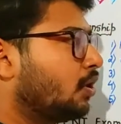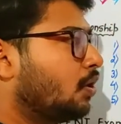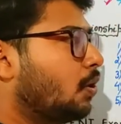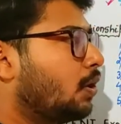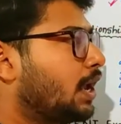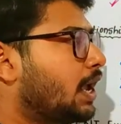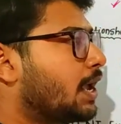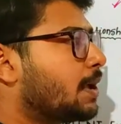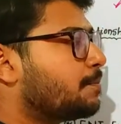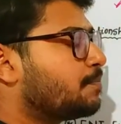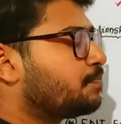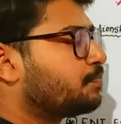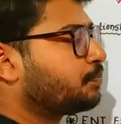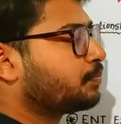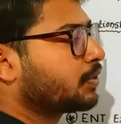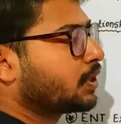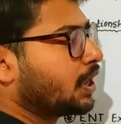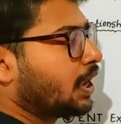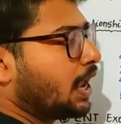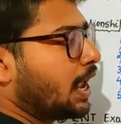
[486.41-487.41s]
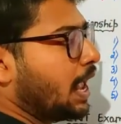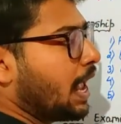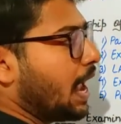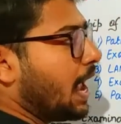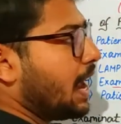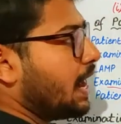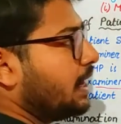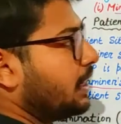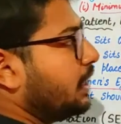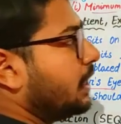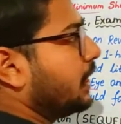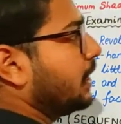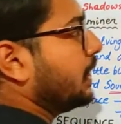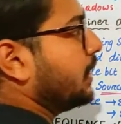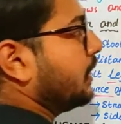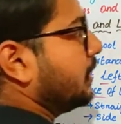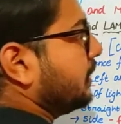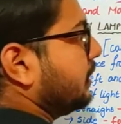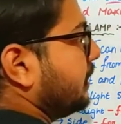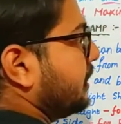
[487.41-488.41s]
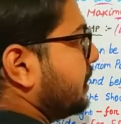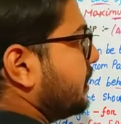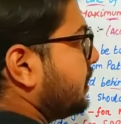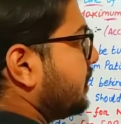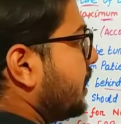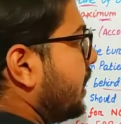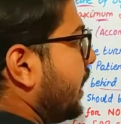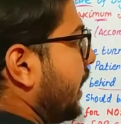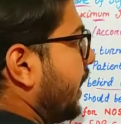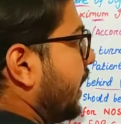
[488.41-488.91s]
Okay, and this is the